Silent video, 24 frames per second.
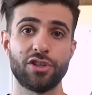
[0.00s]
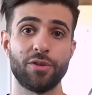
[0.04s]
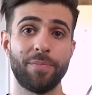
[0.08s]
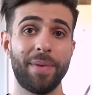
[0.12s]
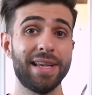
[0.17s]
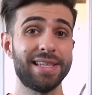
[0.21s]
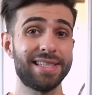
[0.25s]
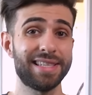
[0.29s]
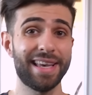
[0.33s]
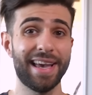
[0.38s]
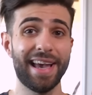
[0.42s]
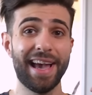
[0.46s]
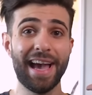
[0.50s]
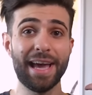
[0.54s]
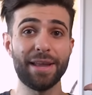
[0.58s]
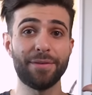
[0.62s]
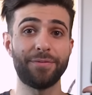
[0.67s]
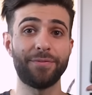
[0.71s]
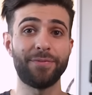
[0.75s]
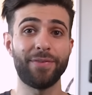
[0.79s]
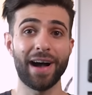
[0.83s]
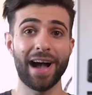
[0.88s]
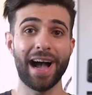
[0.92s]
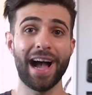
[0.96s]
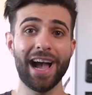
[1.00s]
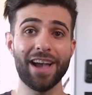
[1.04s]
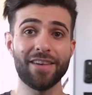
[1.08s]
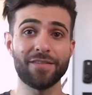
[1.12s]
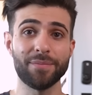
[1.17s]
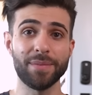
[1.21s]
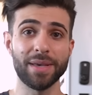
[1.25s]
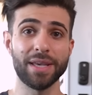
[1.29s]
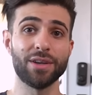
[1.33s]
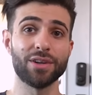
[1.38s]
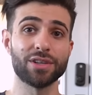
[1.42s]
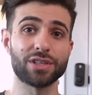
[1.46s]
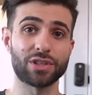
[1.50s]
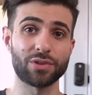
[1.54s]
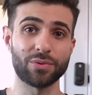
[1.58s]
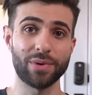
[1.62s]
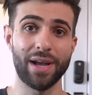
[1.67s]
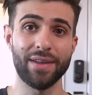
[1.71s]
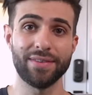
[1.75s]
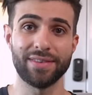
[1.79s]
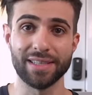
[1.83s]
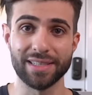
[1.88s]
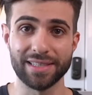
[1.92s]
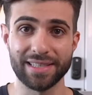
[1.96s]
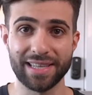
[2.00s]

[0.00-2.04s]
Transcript: So basically I had five meals throughout the